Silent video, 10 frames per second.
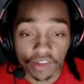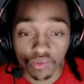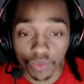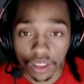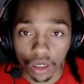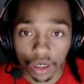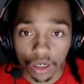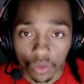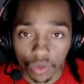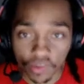week,
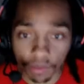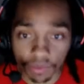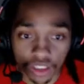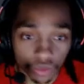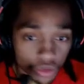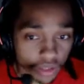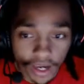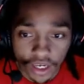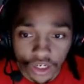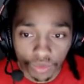what's up, T-Root?
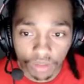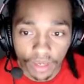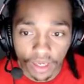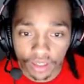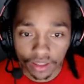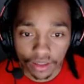How you doing, man?